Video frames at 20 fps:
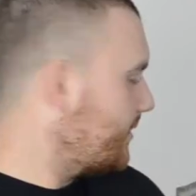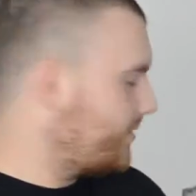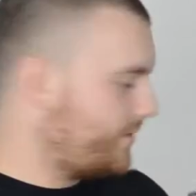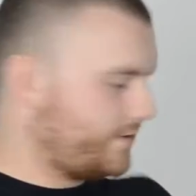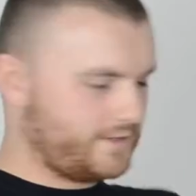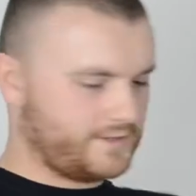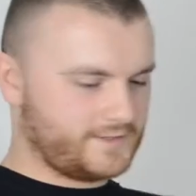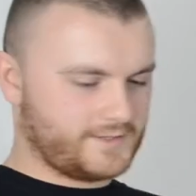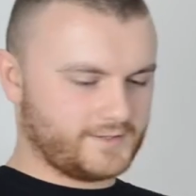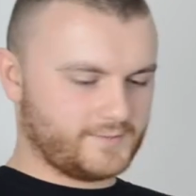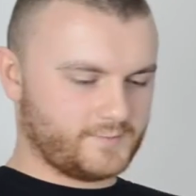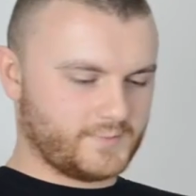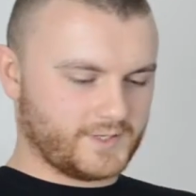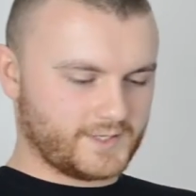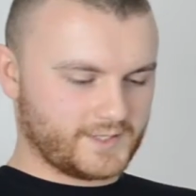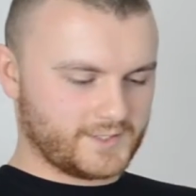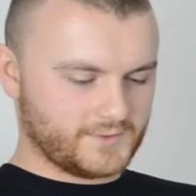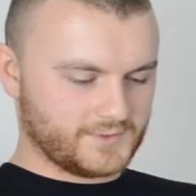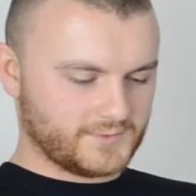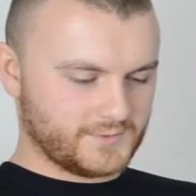Uh, I think yeah. he did Bec
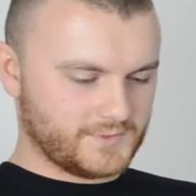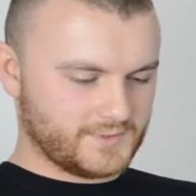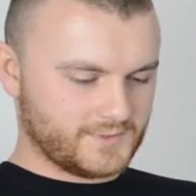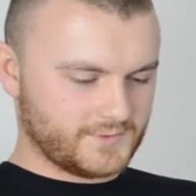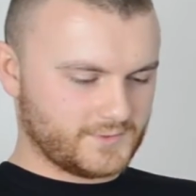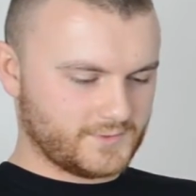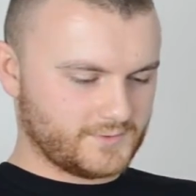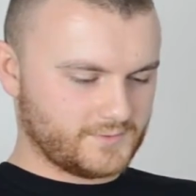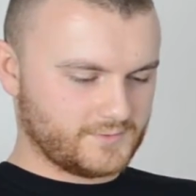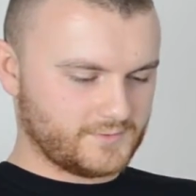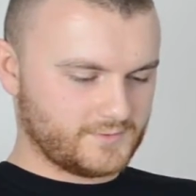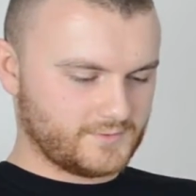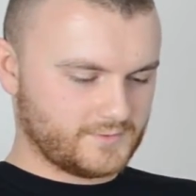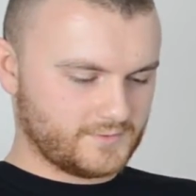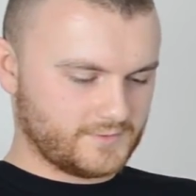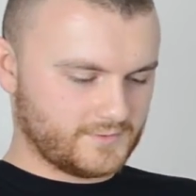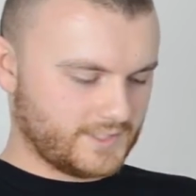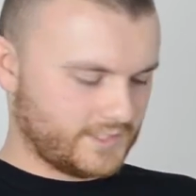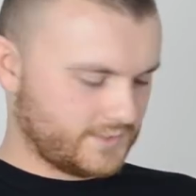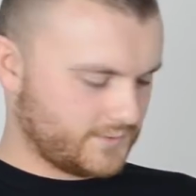Hill's one as well.
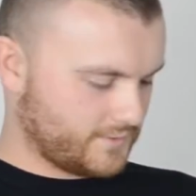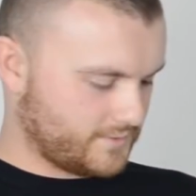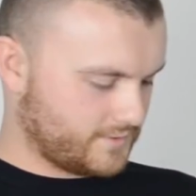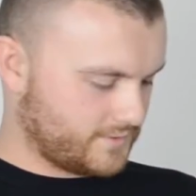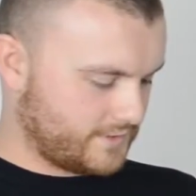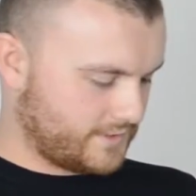Next one.